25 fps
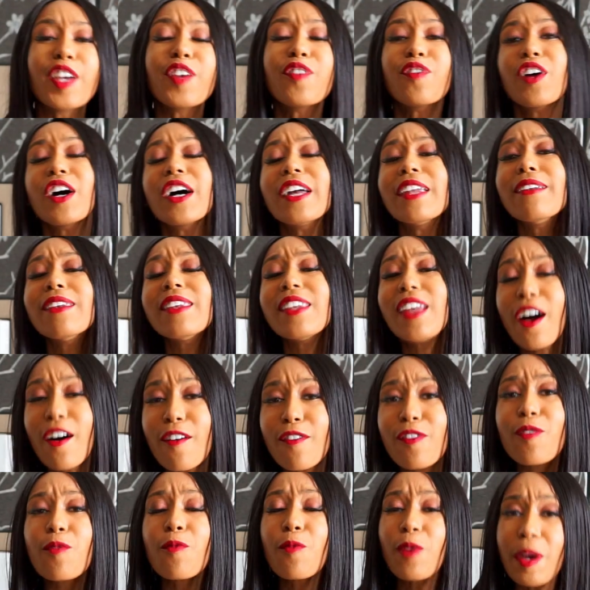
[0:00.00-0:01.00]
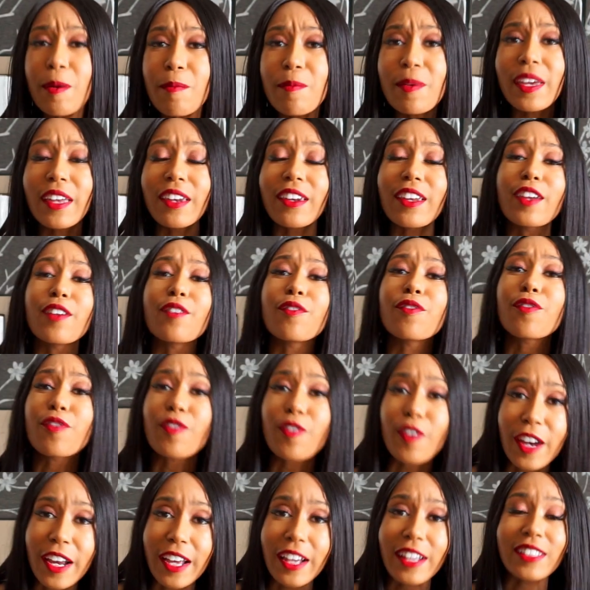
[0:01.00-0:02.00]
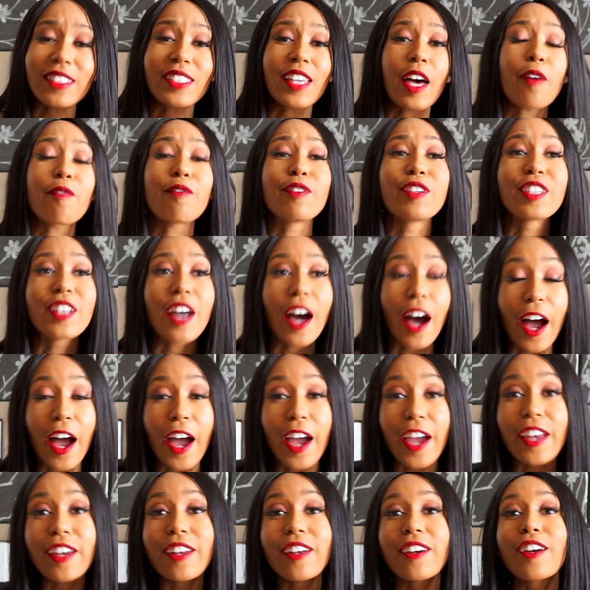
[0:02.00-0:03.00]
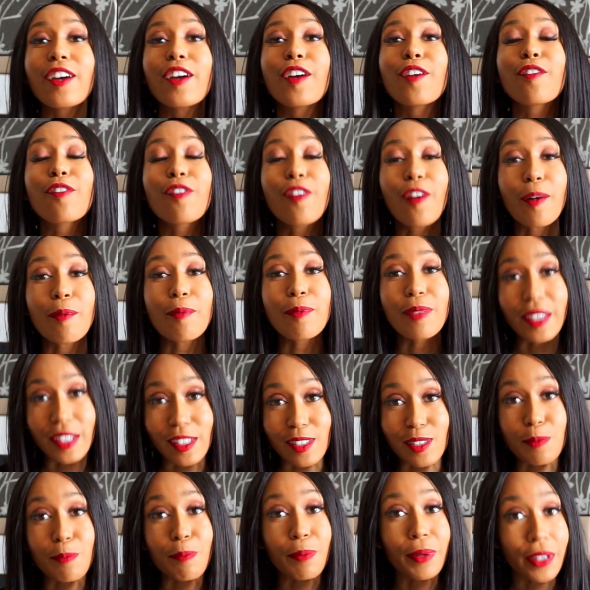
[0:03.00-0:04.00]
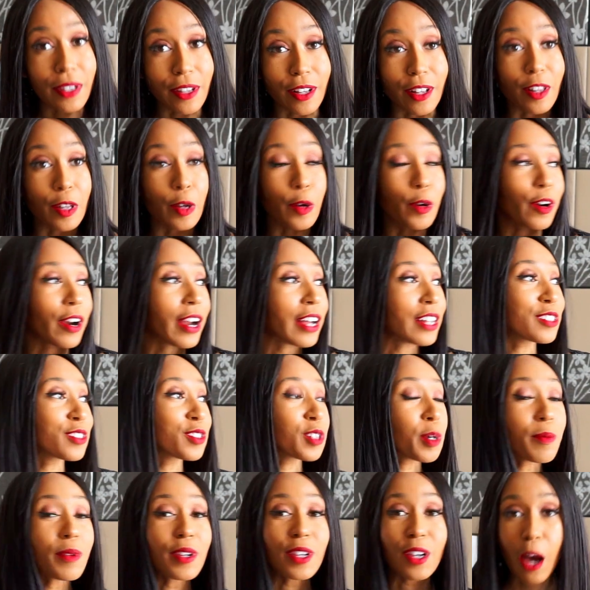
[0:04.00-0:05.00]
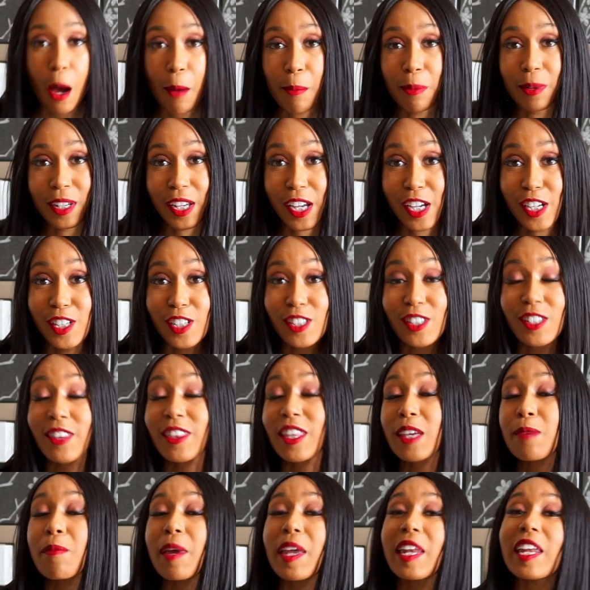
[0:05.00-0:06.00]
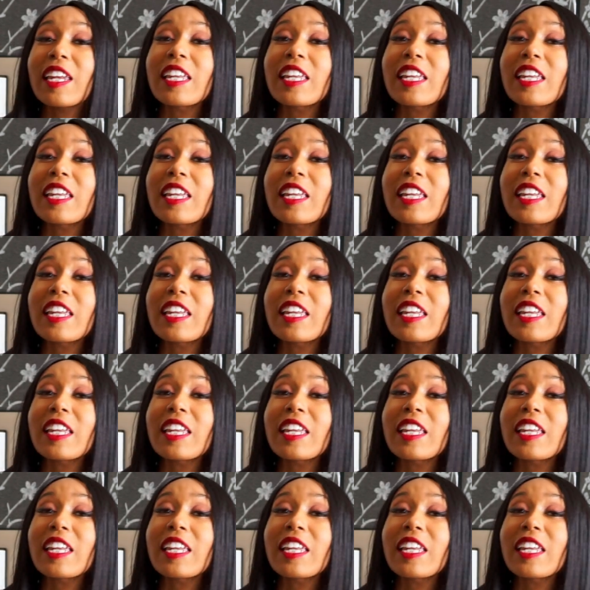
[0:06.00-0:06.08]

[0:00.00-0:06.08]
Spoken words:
If enough women in France have died from this pill or had so many complications that they made